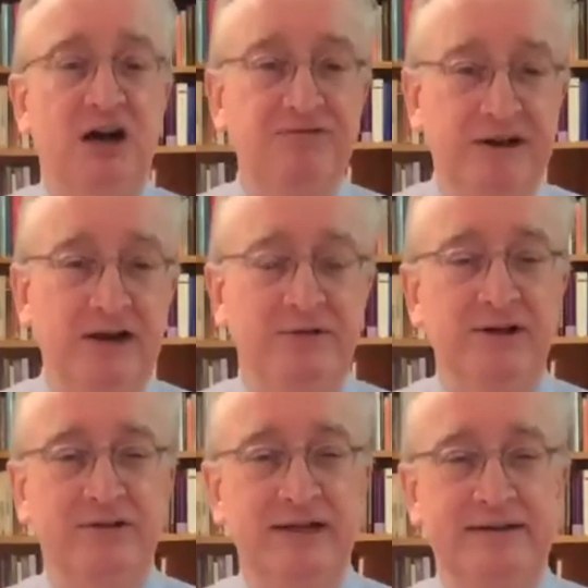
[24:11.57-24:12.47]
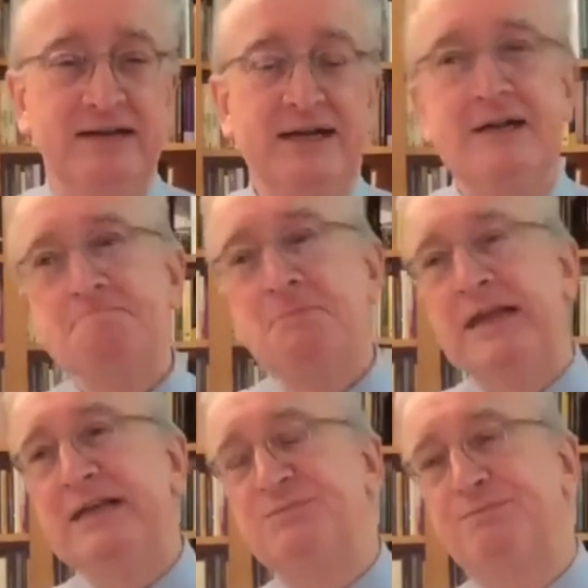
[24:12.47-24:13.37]
You know that
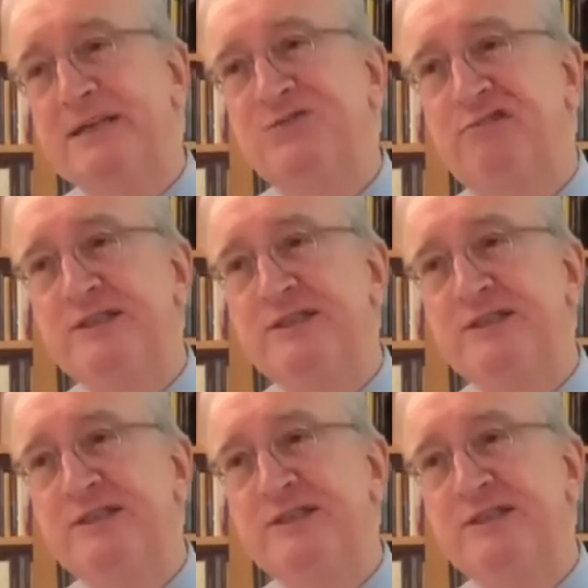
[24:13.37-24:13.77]
his best friend